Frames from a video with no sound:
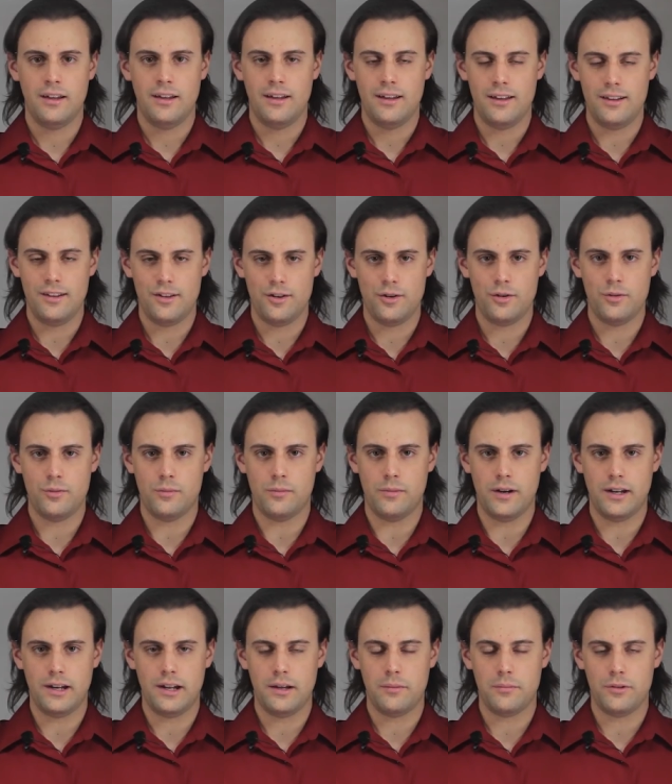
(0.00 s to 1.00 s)
Hello,
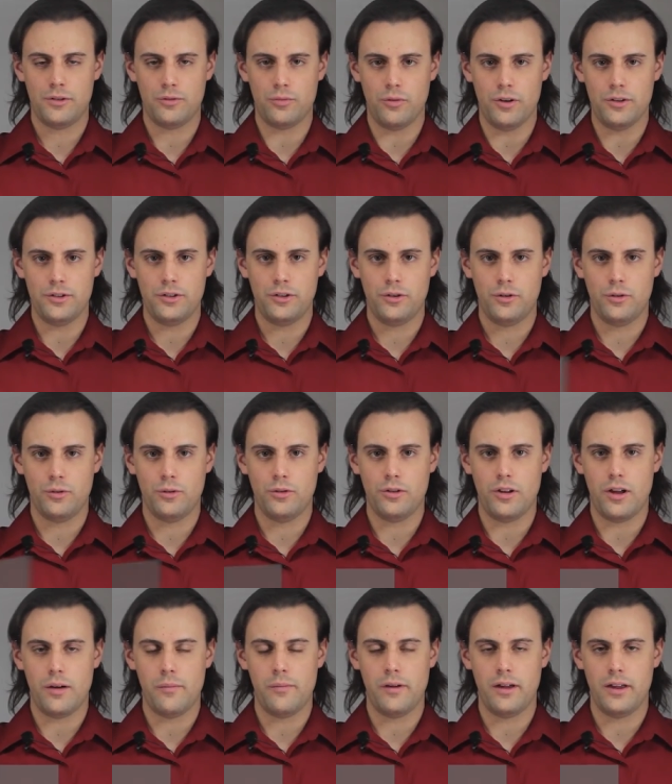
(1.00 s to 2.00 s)
my name is Walter
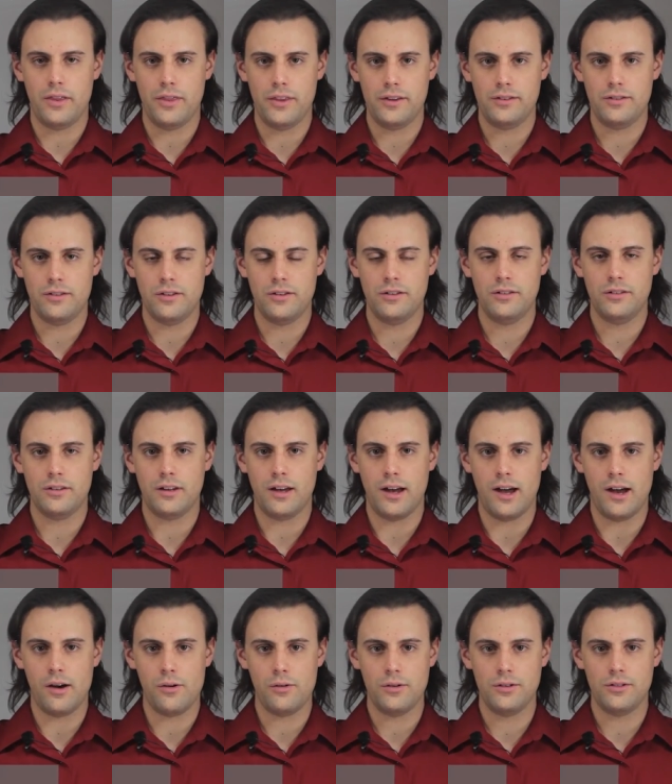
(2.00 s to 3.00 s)
Unglaub, and this is
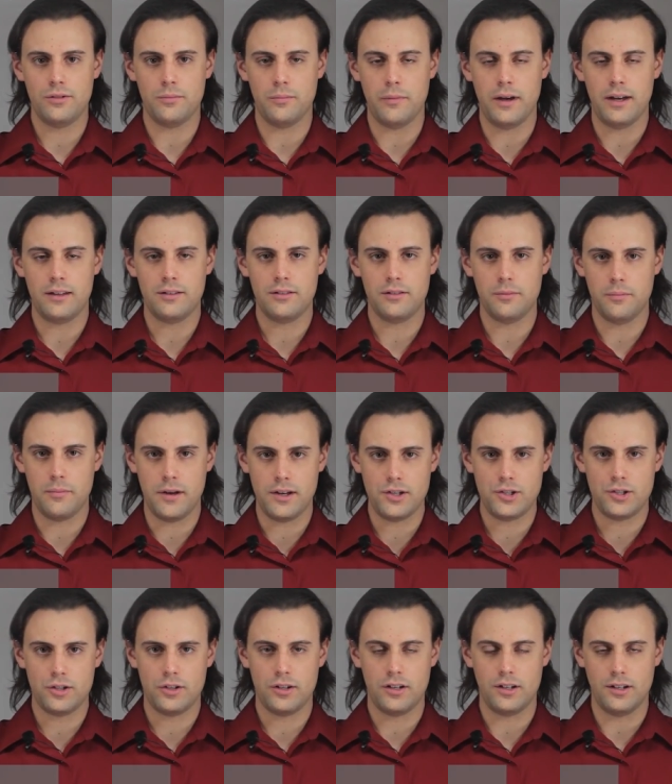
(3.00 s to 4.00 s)
How is Mass
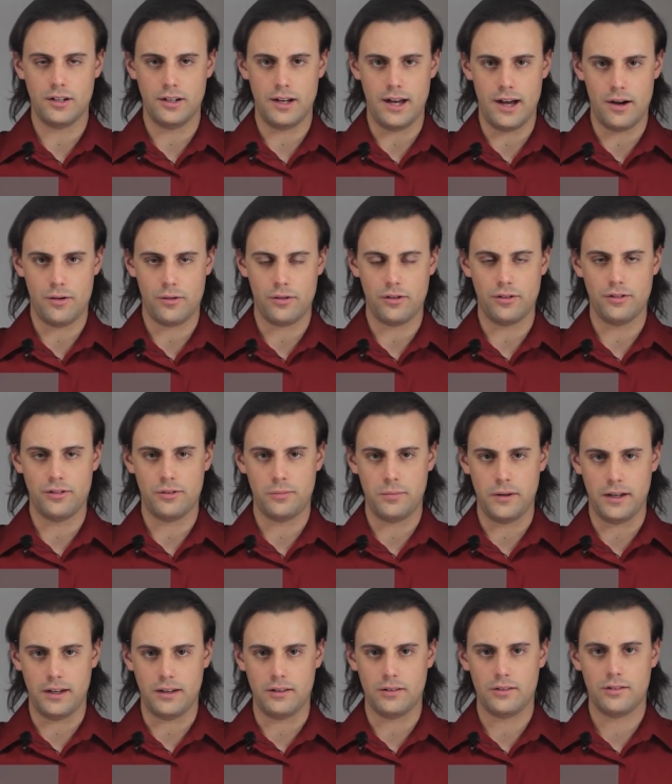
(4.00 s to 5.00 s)
Measured in Outer
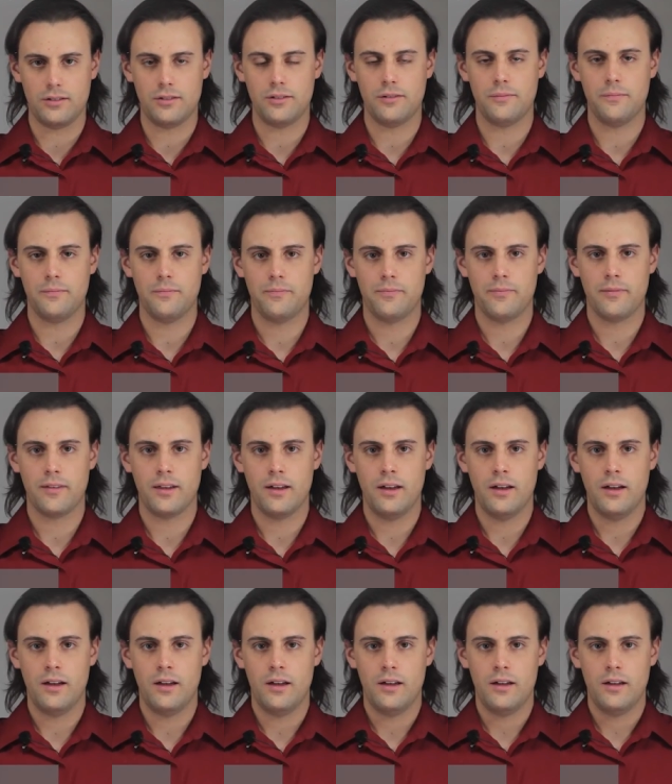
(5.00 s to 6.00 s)
Space?
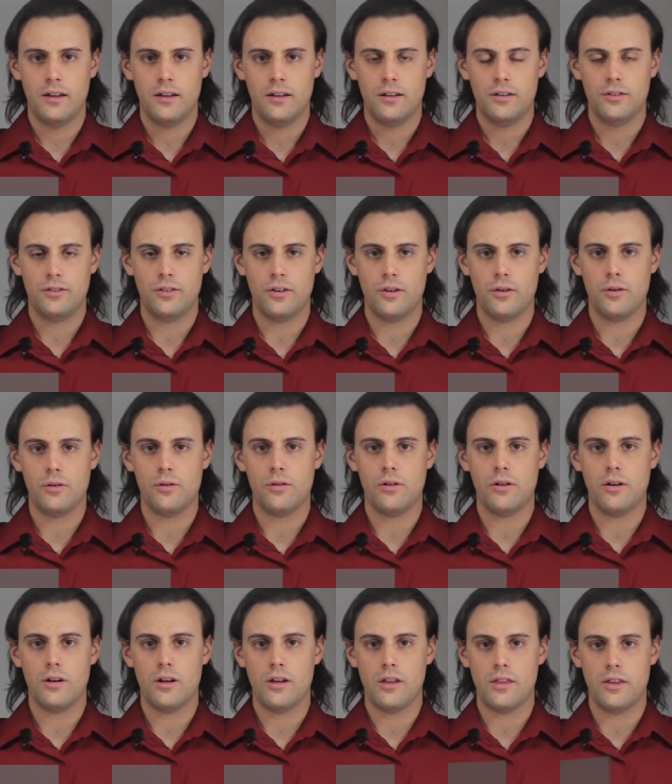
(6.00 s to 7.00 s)
So,
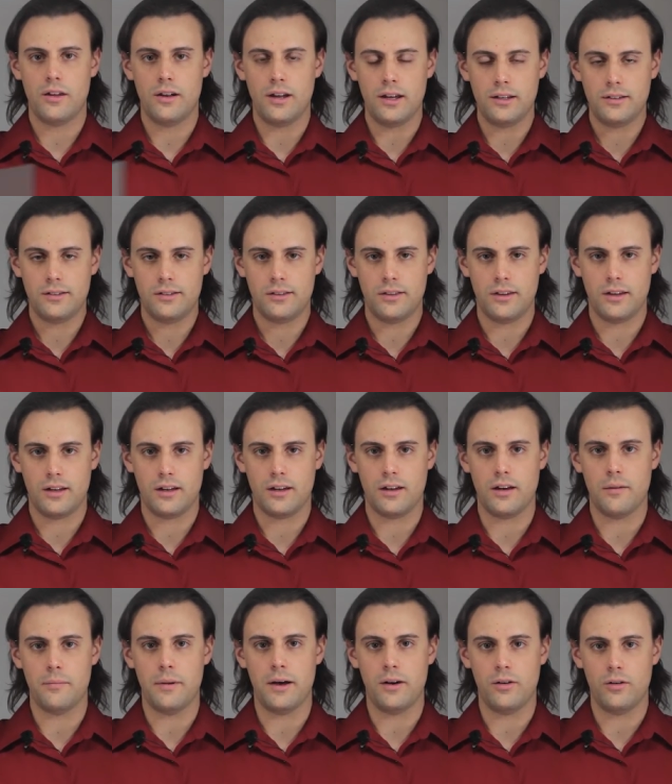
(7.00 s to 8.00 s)
the nice thing
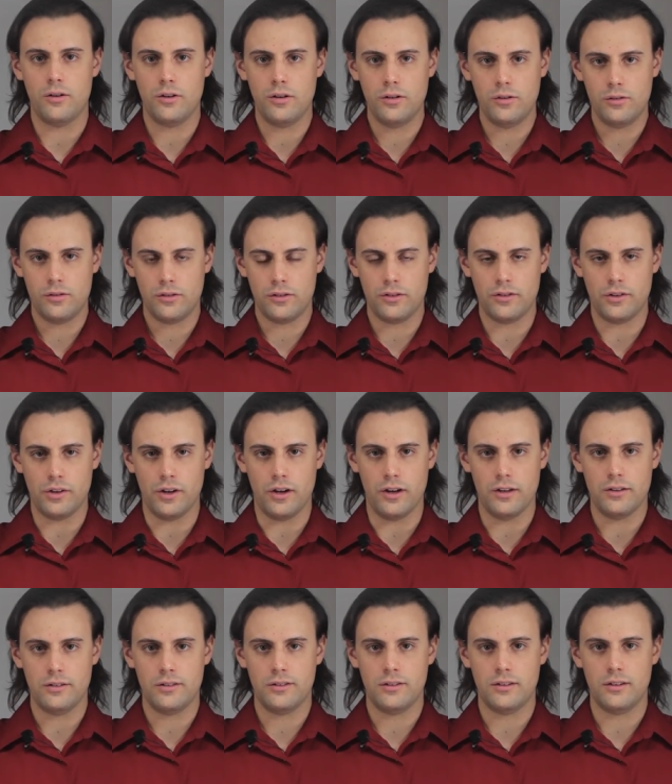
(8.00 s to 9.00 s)
about Newton's
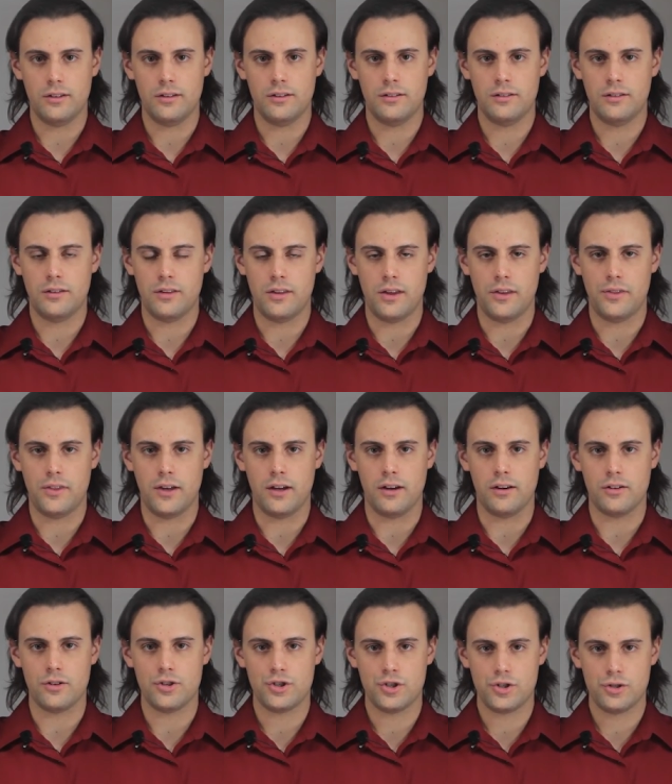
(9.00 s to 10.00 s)
laws is that they
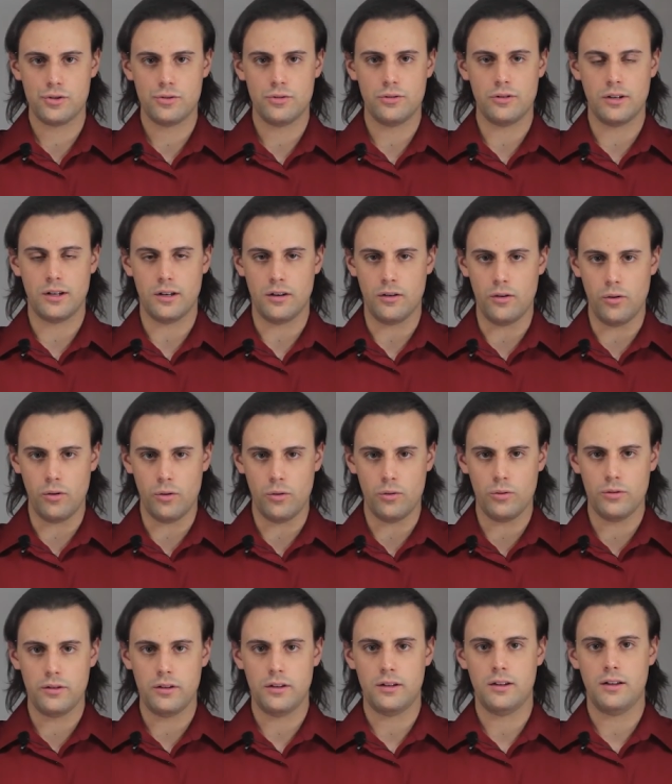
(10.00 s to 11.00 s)
are true and
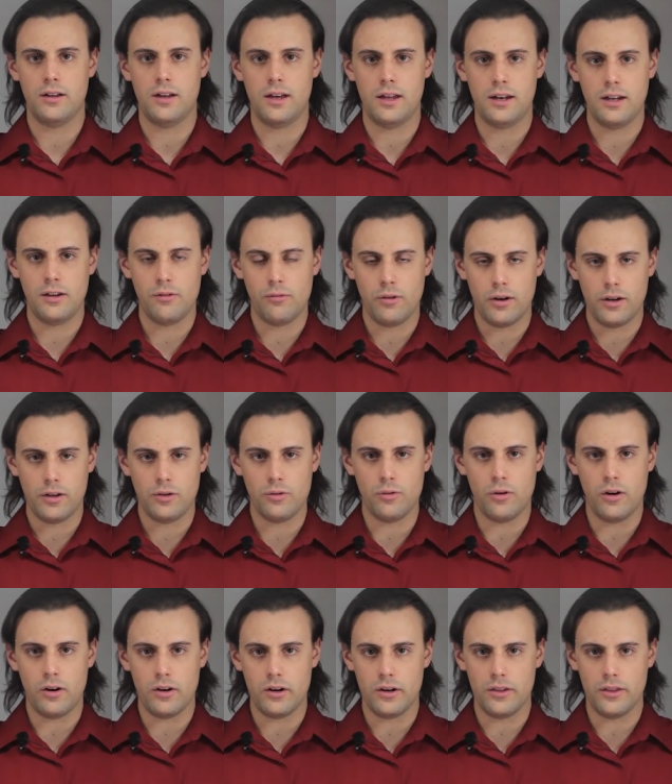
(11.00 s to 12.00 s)
hold anywhere you
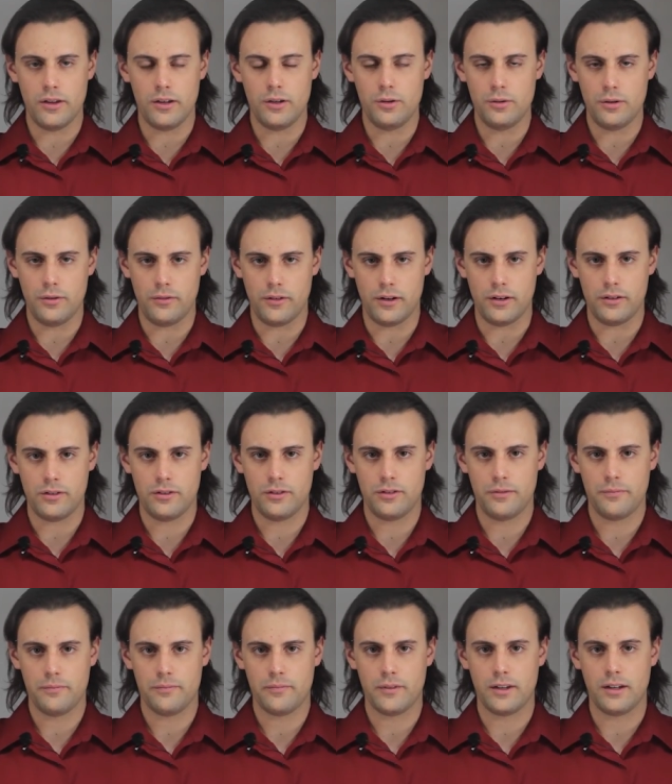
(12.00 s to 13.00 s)
are in the universe,
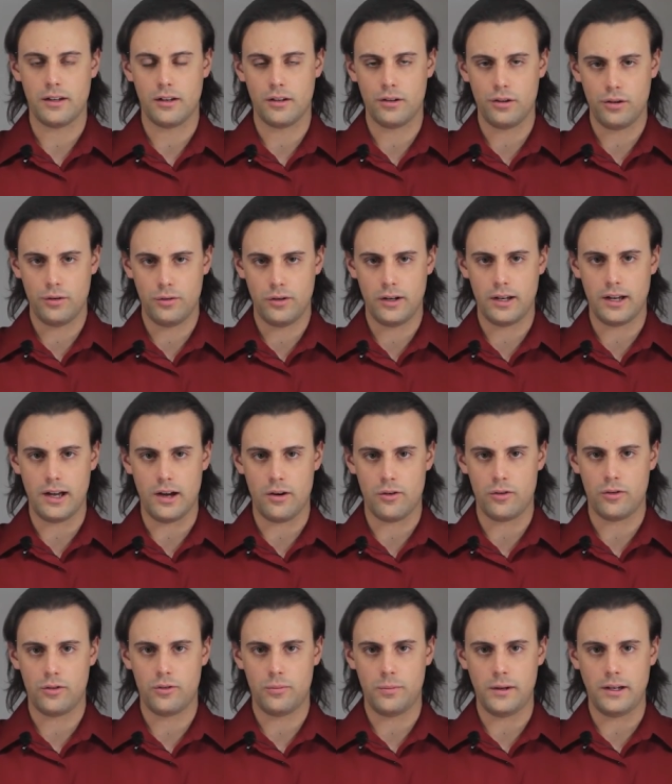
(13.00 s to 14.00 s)
including
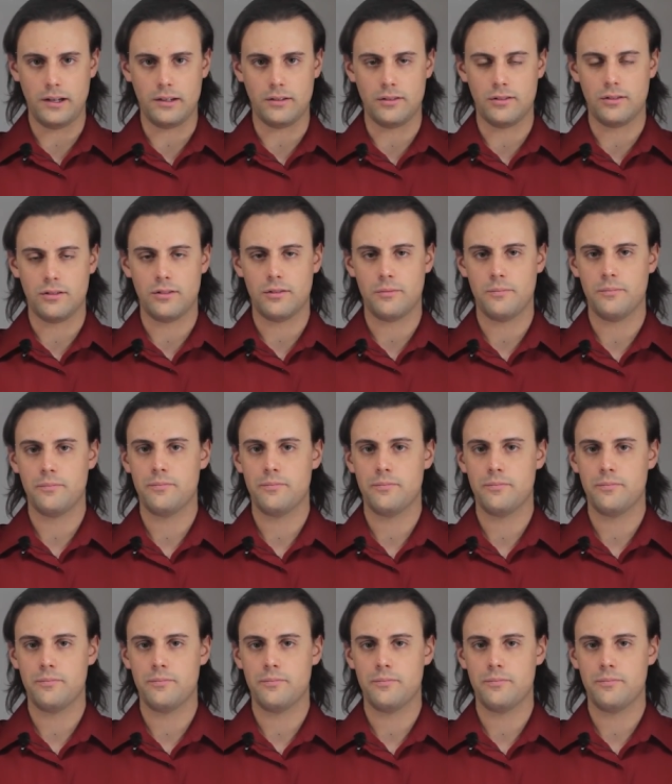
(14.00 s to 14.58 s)
outer space.